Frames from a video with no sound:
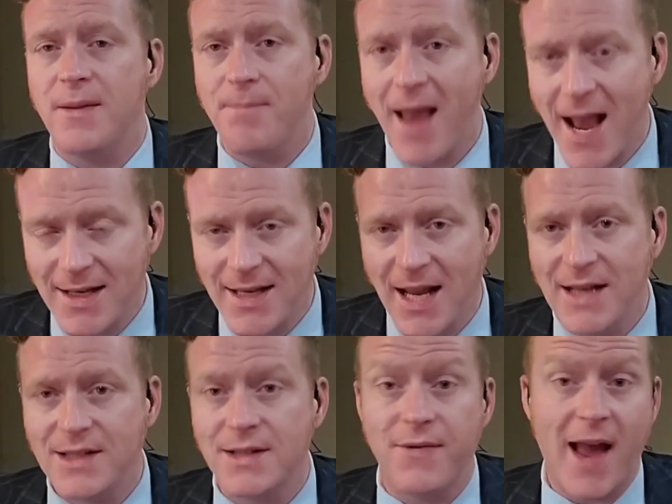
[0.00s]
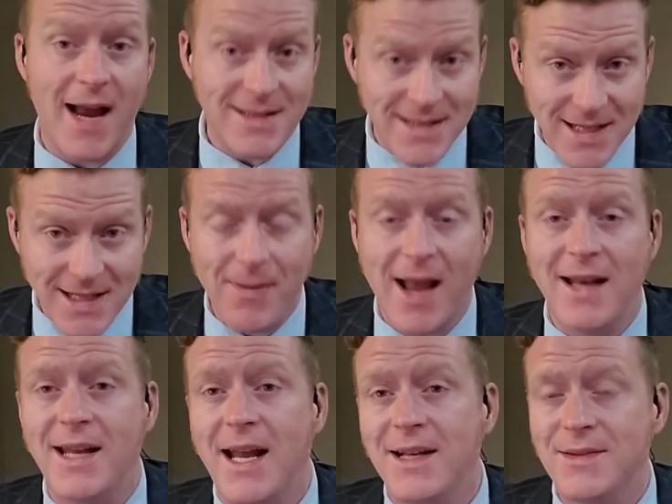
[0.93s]
and the mandates, the vaccine
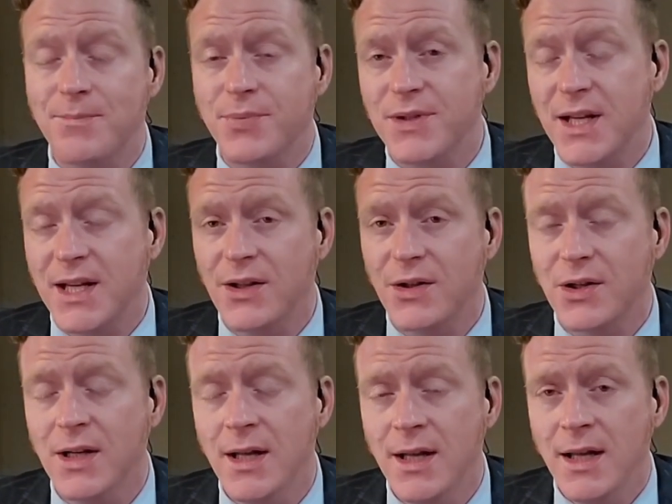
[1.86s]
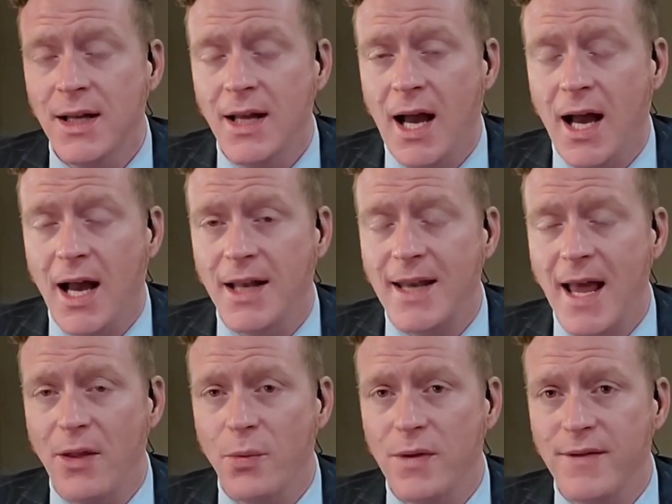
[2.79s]
mandates in particular,
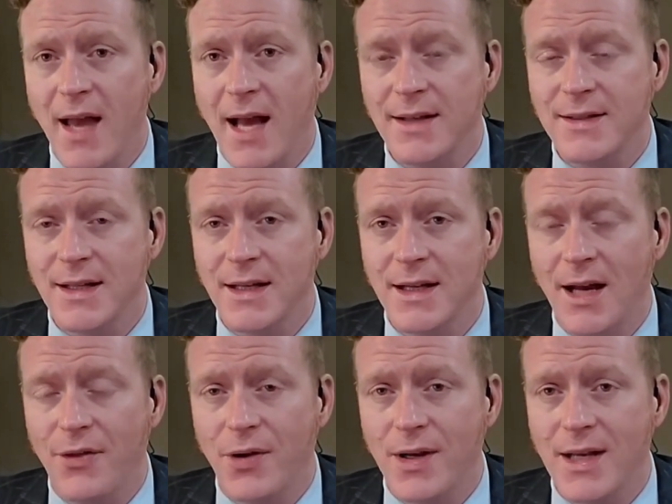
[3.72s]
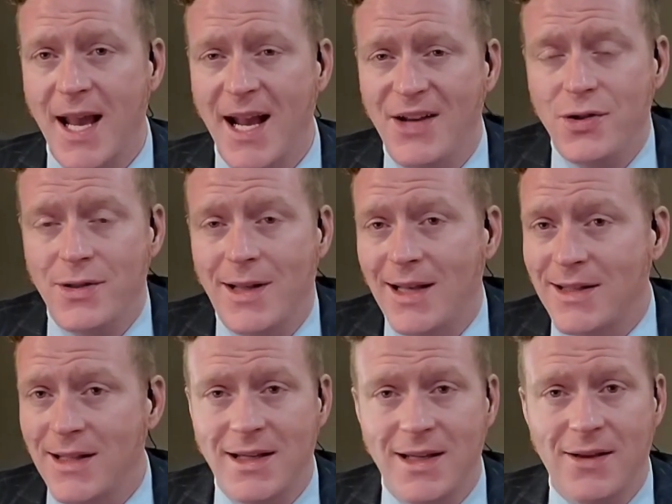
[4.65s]
now that we've got other indication
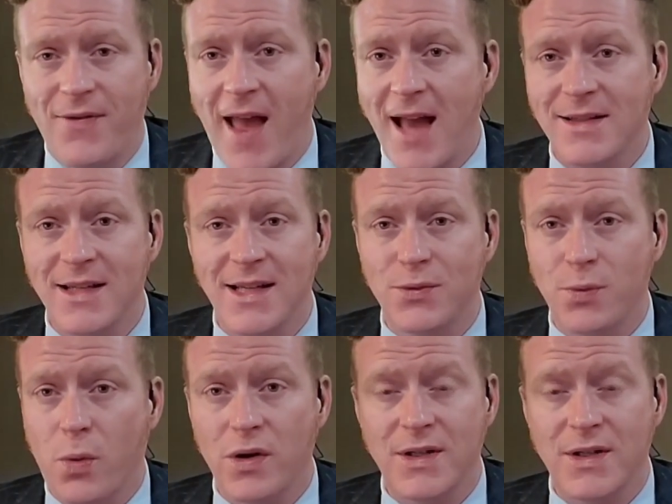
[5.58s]
that the vaccines